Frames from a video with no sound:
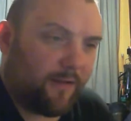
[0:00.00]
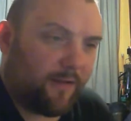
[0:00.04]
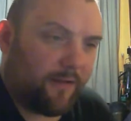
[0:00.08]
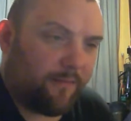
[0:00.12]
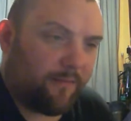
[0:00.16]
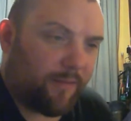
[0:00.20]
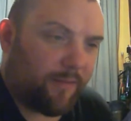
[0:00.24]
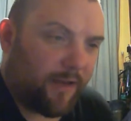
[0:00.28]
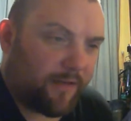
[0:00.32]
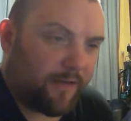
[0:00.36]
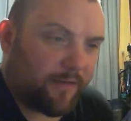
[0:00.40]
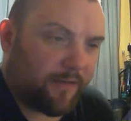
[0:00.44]

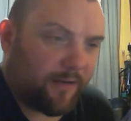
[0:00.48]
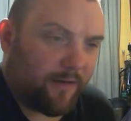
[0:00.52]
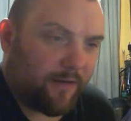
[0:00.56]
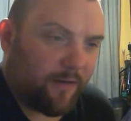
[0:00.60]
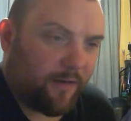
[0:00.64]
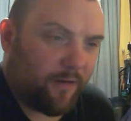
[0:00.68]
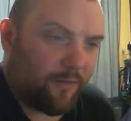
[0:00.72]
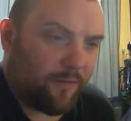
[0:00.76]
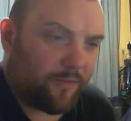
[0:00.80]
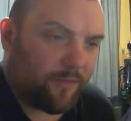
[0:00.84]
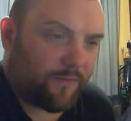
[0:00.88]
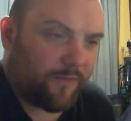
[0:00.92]
Peter, I
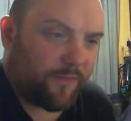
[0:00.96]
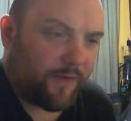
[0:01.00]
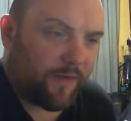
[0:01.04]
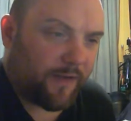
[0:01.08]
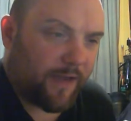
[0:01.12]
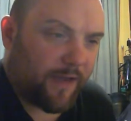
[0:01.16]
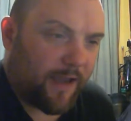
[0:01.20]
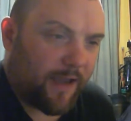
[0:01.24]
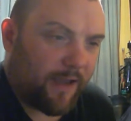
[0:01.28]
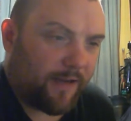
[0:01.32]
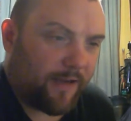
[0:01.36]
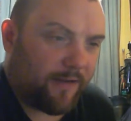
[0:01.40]
always
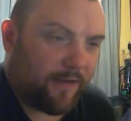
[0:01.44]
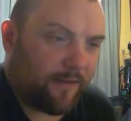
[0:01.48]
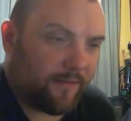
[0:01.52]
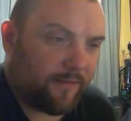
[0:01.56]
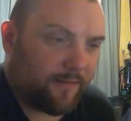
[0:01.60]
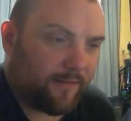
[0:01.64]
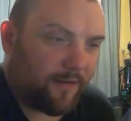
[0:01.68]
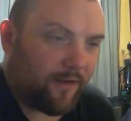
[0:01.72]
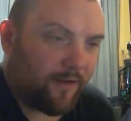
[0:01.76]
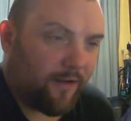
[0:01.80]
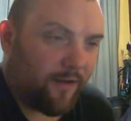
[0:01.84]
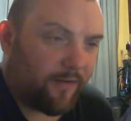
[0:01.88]
forget
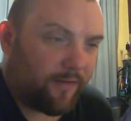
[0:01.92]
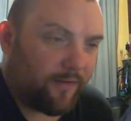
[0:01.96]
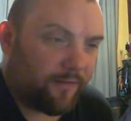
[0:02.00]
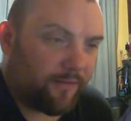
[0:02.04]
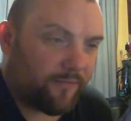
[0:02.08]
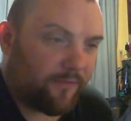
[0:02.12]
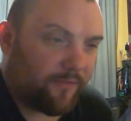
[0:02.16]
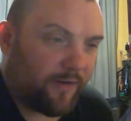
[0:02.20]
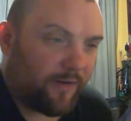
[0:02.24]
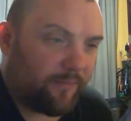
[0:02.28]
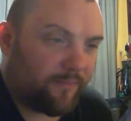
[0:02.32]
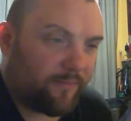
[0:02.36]
to like the
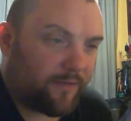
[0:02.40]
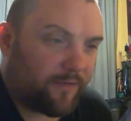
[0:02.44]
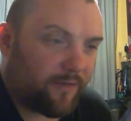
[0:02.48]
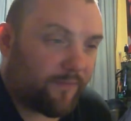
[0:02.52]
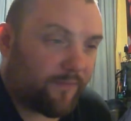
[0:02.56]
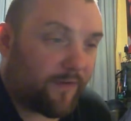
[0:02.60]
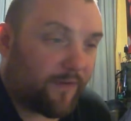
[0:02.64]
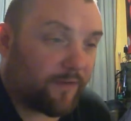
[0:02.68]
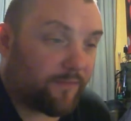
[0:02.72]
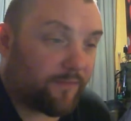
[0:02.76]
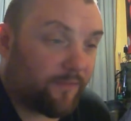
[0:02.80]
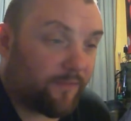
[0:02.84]
stream, so
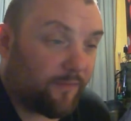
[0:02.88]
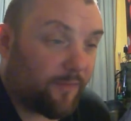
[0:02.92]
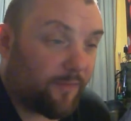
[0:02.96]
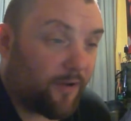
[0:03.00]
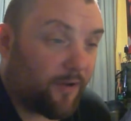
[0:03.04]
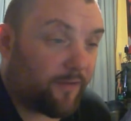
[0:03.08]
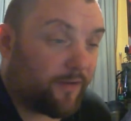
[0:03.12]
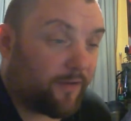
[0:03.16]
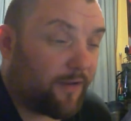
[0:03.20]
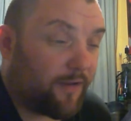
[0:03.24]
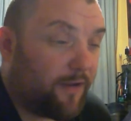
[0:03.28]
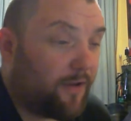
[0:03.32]
thanks for the
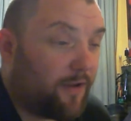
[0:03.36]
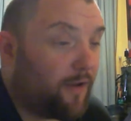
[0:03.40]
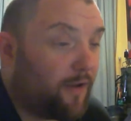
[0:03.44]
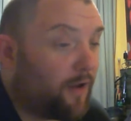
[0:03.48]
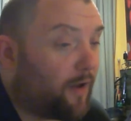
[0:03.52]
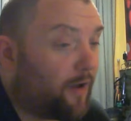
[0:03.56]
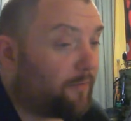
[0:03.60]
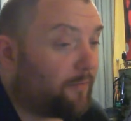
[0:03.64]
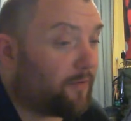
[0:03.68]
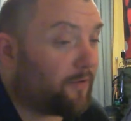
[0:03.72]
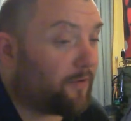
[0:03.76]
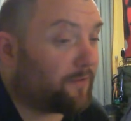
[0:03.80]
reminder.
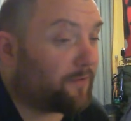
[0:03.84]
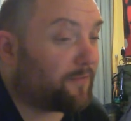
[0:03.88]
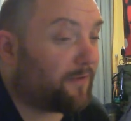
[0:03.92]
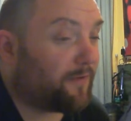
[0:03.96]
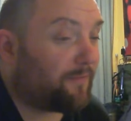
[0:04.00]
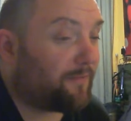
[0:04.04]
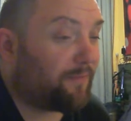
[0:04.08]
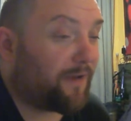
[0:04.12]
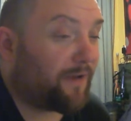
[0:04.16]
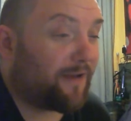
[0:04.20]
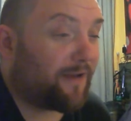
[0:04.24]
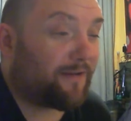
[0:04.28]
I'll be honest with
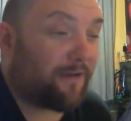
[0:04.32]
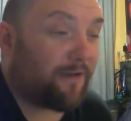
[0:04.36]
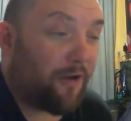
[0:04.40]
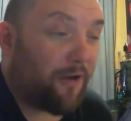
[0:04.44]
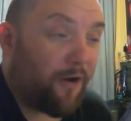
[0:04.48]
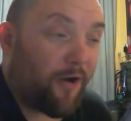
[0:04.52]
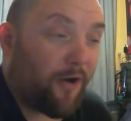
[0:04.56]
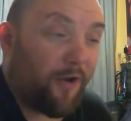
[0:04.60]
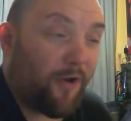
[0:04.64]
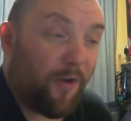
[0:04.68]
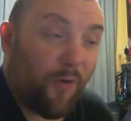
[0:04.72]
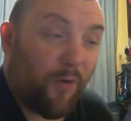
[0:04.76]
you, Peter,
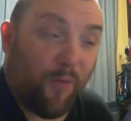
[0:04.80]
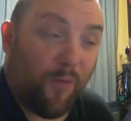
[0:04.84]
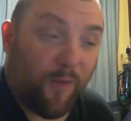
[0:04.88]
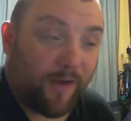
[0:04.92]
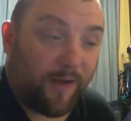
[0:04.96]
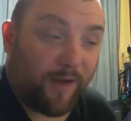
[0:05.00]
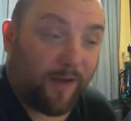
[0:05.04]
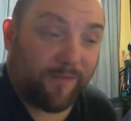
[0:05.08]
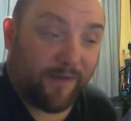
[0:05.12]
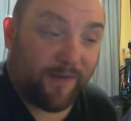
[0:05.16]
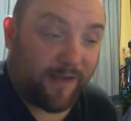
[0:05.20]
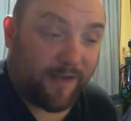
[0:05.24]
I
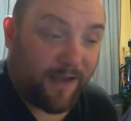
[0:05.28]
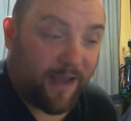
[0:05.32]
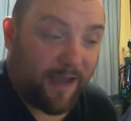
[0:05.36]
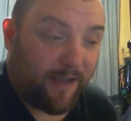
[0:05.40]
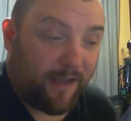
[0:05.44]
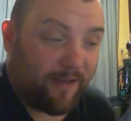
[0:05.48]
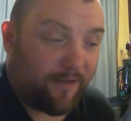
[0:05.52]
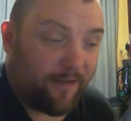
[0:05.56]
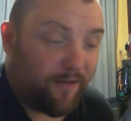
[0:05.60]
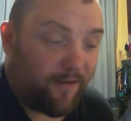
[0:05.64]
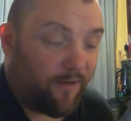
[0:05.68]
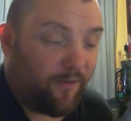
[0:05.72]
always forget.
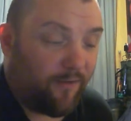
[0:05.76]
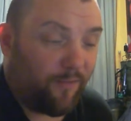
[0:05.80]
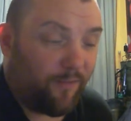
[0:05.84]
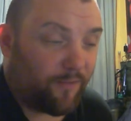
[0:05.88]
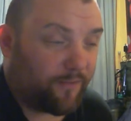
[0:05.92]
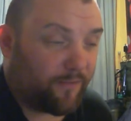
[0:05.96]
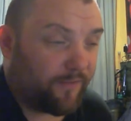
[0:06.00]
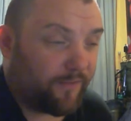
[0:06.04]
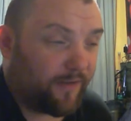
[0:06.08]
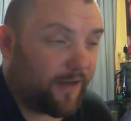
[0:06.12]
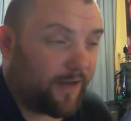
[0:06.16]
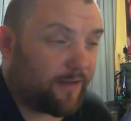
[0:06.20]
I
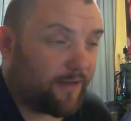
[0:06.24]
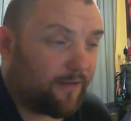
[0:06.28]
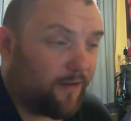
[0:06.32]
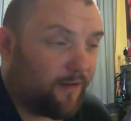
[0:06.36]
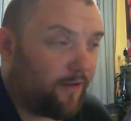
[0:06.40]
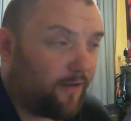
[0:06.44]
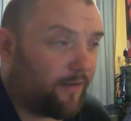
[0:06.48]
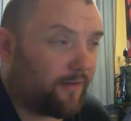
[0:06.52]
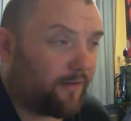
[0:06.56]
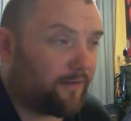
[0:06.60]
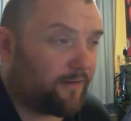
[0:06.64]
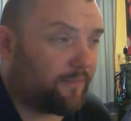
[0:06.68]
always forget to
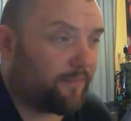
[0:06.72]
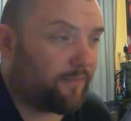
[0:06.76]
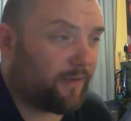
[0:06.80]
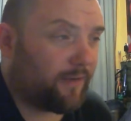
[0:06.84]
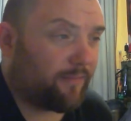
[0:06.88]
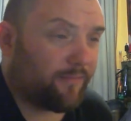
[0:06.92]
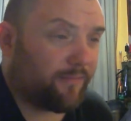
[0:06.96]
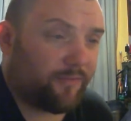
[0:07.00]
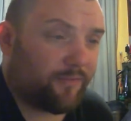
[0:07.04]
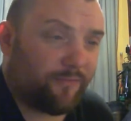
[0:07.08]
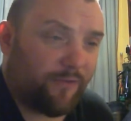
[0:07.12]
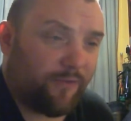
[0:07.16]
like
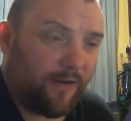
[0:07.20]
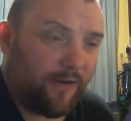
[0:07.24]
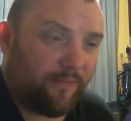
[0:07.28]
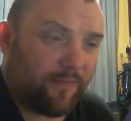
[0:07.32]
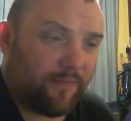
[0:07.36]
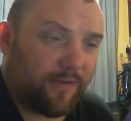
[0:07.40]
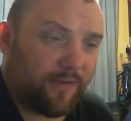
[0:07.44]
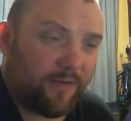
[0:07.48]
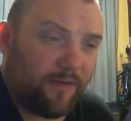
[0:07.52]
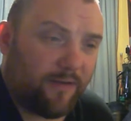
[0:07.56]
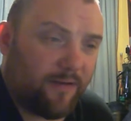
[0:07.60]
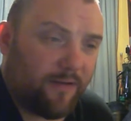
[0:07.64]
people's
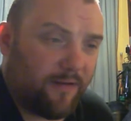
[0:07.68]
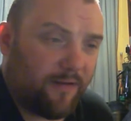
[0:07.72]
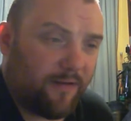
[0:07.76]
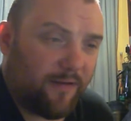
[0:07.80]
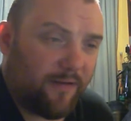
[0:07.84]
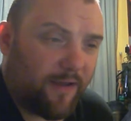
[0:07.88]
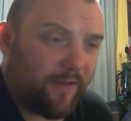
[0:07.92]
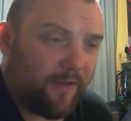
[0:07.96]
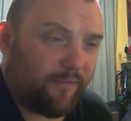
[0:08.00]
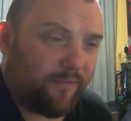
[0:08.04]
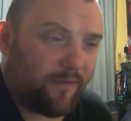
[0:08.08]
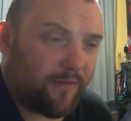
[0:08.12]
streams
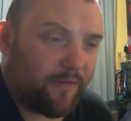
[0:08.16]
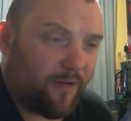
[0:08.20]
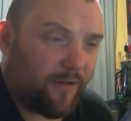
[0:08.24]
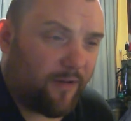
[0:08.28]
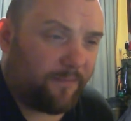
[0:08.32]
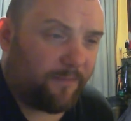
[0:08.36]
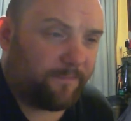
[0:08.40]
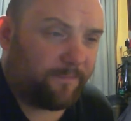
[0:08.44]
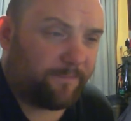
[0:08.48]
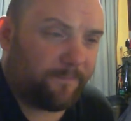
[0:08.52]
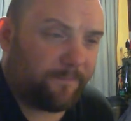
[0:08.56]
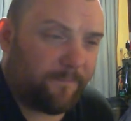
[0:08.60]
every
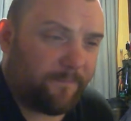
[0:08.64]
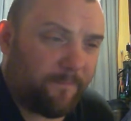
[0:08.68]
time.